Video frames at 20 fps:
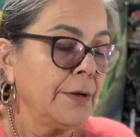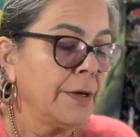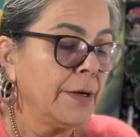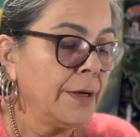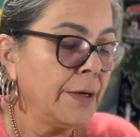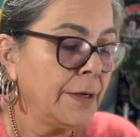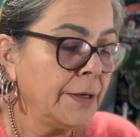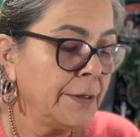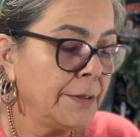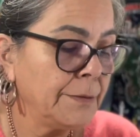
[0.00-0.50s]

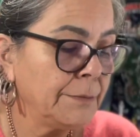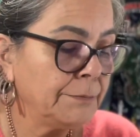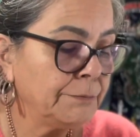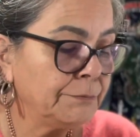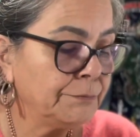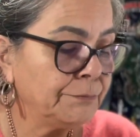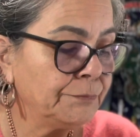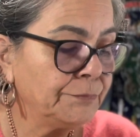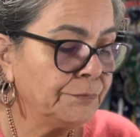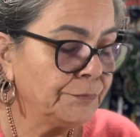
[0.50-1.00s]

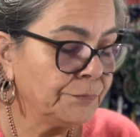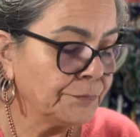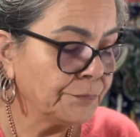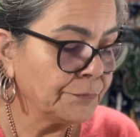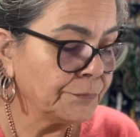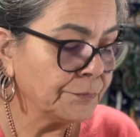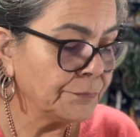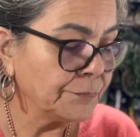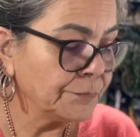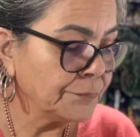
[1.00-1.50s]
um,
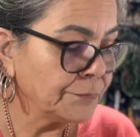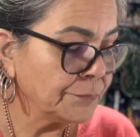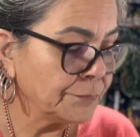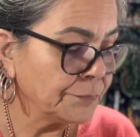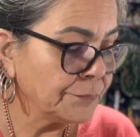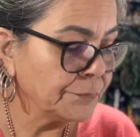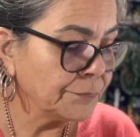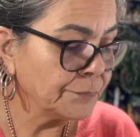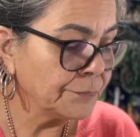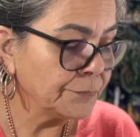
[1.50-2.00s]

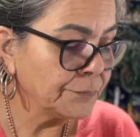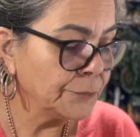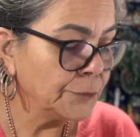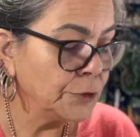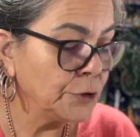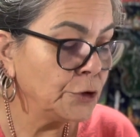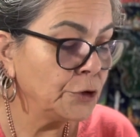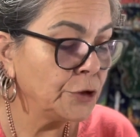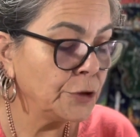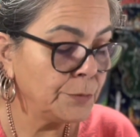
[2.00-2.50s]

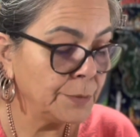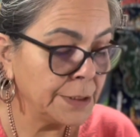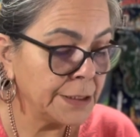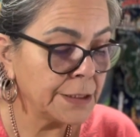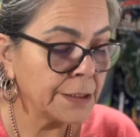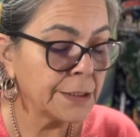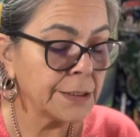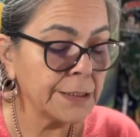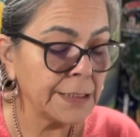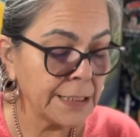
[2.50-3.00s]
you're going to be
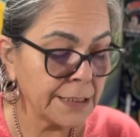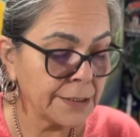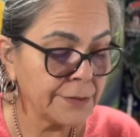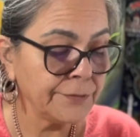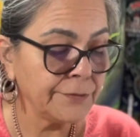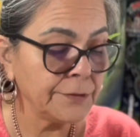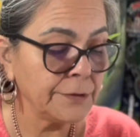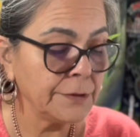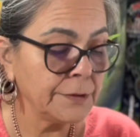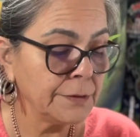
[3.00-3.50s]

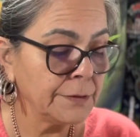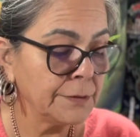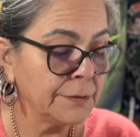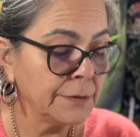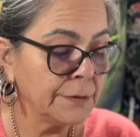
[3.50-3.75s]
successful.